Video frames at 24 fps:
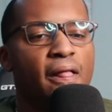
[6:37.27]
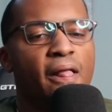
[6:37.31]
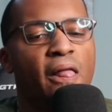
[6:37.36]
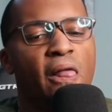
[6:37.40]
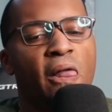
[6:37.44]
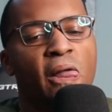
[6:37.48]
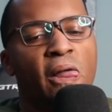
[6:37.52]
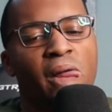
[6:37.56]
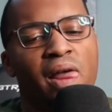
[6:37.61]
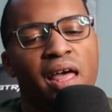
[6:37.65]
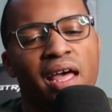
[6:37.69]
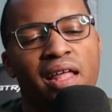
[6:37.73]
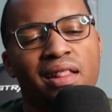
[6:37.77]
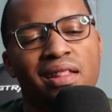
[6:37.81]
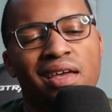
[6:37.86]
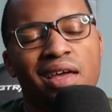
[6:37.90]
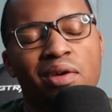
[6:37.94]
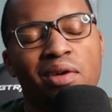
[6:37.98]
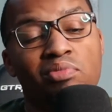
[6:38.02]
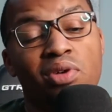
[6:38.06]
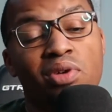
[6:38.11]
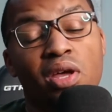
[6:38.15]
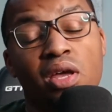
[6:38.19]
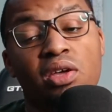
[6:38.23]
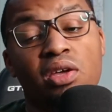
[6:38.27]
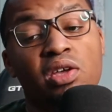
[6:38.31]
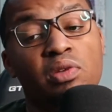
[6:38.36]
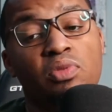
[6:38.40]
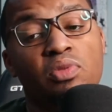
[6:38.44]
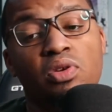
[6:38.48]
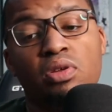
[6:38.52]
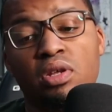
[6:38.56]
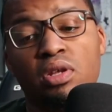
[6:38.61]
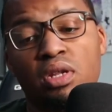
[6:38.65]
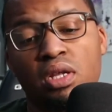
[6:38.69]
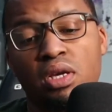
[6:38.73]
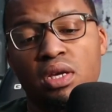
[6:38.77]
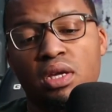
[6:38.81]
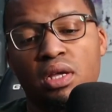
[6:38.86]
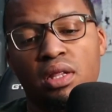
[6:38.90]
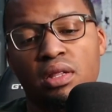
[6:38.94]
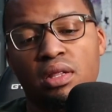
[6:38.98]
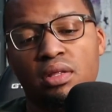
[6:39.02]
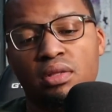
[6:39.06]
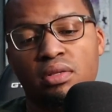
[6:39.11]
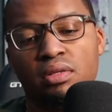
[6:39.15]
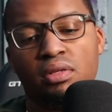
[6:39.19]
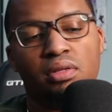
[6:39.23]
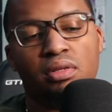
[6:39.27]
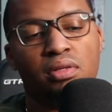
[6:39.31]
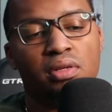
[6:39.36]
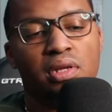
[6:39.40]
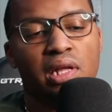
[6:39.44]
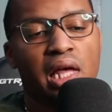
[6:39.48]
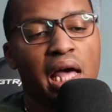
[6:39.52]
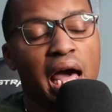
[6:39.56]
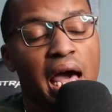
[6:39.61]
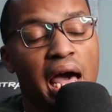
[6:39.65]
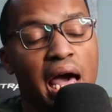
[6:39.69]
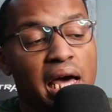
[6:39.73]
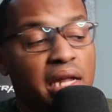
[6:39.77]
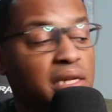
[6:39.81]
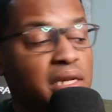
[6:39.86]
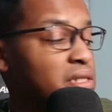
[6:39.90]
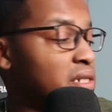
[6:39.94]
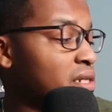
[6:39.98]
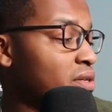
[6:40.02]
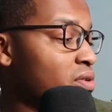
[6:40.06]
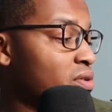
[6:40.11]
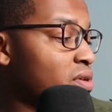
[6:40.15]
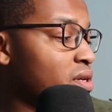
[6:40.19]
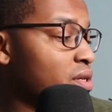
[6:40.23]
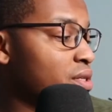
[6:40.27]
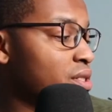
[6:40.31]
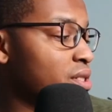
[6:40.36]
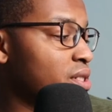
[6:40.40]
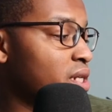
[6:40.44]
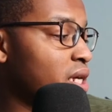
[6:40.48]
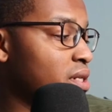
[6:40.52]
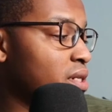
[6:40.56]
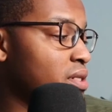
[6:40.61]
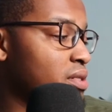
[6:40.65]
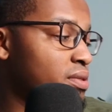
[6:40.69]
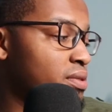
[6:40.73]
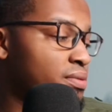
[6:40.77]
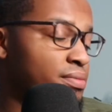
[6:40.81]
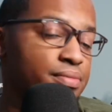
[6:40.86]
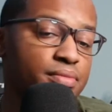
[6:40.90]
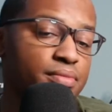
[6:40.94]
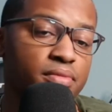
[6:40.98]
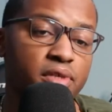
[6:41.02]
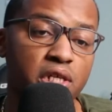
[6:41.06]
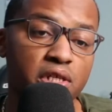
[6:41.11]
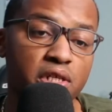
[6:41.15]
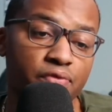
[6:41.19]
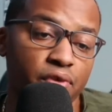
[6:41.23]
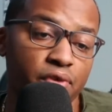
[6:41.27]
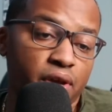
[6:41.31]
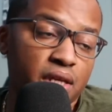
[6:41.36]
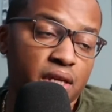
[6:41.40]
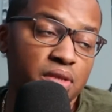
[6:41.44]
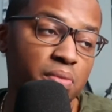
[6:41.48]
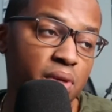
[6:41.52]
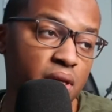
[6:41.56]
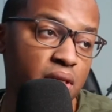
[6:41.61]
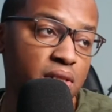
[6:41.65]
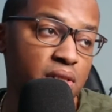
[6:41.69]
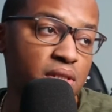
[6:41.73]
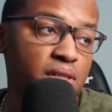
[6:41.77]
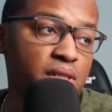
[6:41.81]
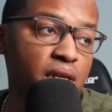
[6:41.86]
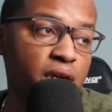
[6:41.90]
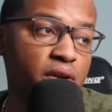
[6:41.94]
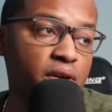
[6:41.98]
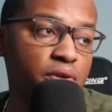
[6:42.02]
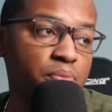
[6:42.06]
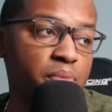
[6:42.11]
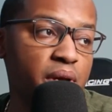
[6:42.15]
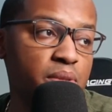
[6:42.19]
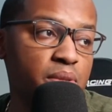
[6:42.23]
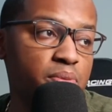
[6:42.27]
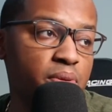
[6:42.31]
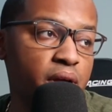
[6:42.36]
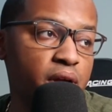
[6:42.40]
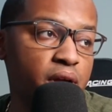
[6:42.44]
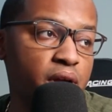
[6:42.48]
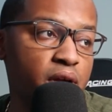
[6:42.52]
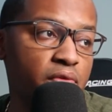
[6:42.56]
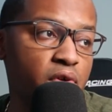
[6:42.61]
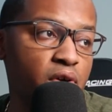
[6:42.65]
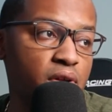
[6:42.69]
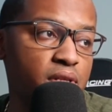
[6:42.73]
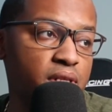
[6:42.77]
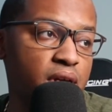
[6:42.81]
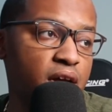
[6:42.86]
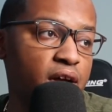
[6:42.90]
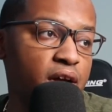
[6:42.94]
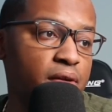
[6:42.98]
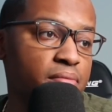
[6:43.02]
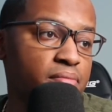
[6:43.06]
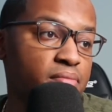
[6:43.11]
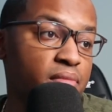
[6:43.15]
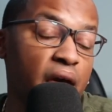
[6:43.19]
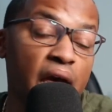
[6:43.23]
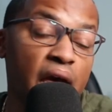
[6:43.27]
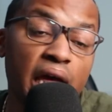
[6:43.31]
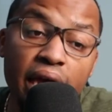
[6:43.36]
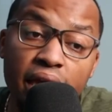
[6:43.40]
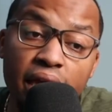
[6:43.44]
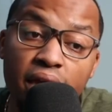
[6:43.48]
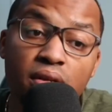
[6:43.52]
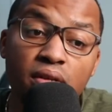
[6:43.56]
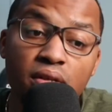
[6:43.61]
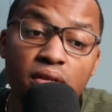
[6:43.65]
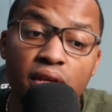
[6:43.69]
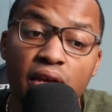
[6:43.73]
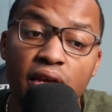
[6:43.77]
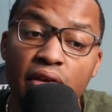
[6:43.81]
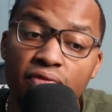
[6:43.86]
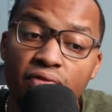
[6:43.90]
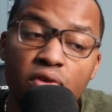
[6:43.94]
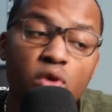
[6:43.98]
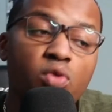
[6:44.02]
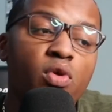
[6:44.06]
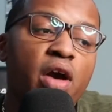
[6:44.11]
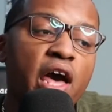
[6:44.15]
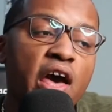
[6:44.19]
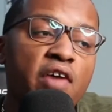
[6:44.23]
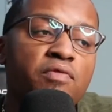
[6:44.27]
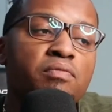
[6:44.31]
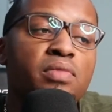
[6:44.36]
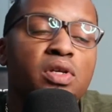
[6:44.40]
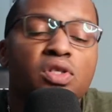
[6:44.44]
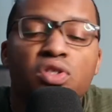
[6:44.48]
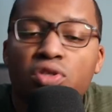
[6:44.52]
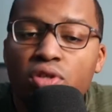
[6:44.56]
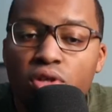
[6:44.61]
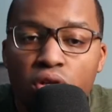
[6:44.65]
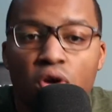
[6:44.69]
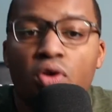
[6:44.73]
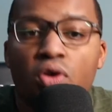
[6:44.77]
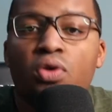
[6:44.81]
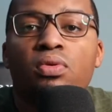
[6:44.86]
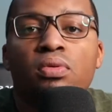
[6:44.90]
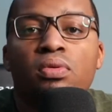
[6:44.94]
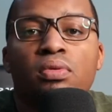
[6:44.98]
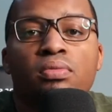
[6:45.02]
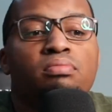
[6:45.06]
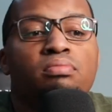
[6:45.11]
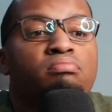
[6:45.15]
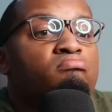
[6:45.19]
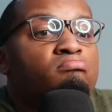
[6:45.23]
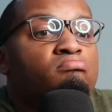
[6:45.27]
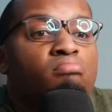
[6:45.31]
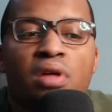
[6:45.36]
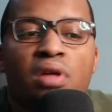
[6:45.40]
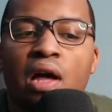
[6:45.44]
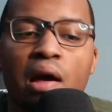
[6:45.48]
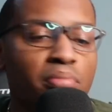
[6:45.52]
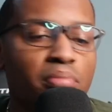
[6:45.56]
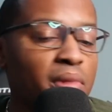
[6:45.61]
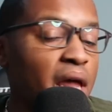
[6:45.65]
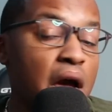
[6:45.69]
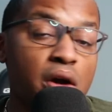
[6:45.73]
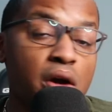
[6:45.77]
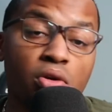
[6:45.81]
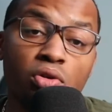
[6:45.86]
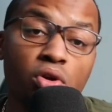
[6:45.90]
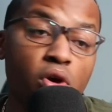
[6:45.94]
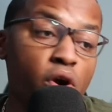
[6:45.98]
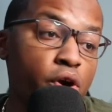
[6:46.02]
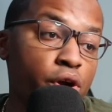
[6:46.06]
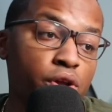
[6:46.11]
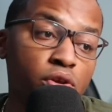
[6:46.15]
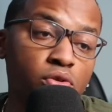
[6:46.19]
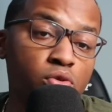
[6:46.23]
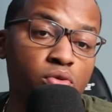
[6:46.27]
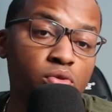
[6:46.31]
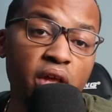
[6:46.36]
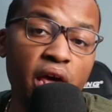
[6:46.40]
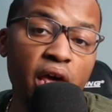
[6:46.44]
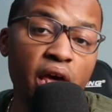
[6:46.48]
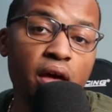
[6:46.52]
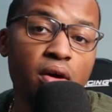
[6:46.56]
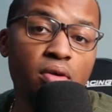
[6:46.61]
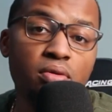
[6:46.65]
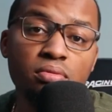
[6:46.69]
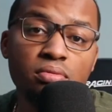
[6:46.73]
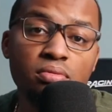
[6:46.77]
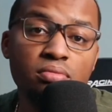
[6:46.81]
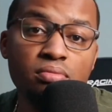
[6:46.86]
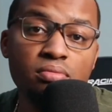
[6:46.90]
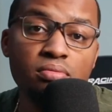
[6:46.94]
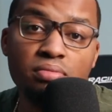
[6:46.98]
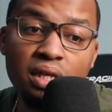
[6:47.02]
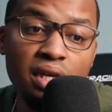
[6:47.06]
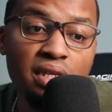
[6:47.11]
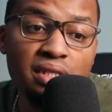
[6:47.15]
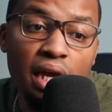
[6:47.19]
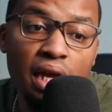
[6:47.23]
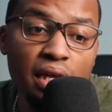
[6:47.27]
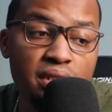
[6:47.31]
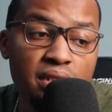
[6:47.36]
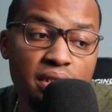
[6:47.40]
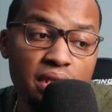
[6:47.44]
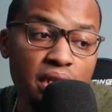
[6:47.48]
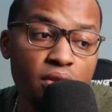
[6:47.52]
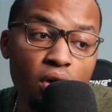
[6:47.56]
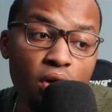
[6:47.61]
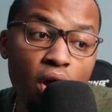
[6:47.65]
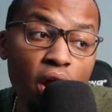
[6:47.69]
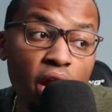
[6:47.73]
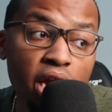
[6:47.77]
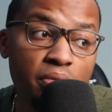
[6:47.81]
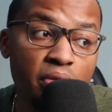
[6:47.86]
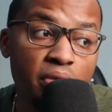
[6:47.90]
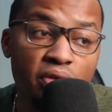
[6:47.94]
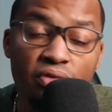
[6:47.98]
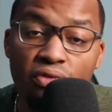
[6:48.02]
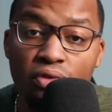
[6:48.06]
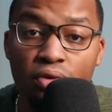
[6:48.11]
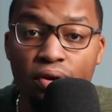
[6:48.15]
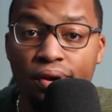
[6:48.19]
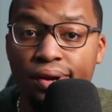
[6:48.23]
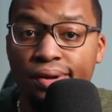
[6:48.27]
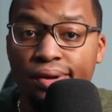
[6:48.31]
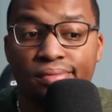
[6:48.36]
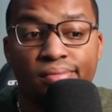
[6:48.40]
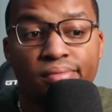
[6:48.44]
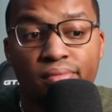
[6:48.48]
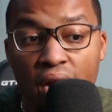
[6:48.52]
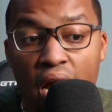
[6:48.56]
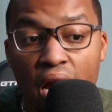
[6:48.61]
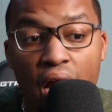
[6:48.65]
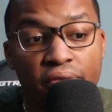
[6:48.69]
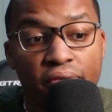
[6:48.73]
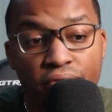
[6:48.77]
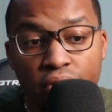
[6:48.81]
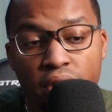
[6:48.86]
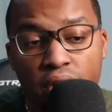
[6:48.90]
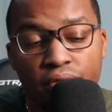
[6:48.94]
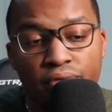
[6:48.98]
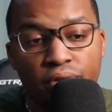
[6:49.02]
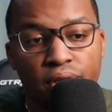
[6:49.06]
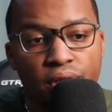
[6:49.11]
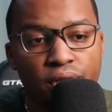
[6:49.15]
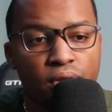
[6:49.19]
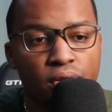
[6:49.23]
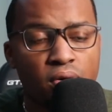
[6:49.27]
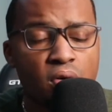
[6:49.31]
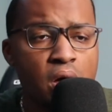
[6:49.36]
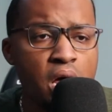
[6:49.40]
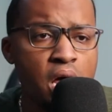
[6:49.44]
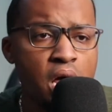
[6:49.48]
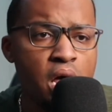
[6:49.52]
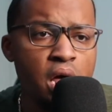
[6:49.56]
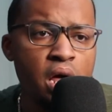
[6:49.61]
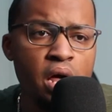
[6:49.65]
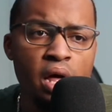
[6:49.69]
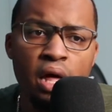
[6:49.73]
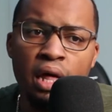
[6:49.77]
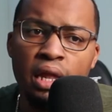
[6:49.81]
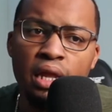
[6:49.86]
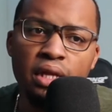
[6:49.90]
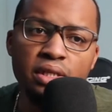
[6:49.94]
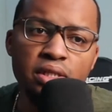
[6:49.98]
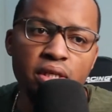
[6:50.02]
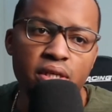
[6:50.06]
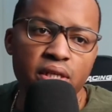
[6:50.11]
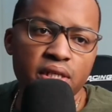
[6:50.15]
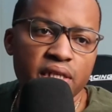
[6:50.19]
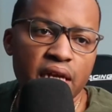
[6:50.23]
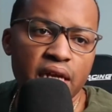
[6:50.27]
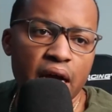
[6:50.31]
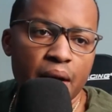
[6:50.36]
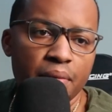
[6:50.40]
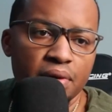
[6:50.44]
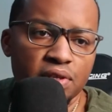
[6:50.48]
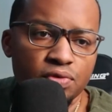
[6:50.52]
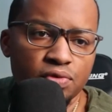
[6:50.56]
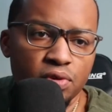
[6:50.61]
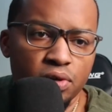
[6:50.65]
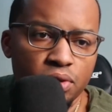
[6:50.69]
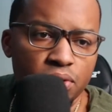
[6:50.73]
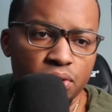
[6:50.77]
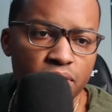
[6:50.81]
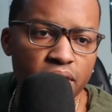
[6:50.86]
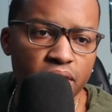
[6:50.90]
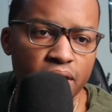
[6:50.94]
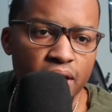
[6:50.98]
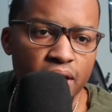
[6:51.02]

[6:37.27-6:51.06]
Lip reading: in the NBA community. And I honestly don't understand it. Because if you ask me, he's the second best player of all time. And if you have him as your GOAT, I'm not going to argue you down because I see the argument for it. I really, really do. Let's look at these comments real quick.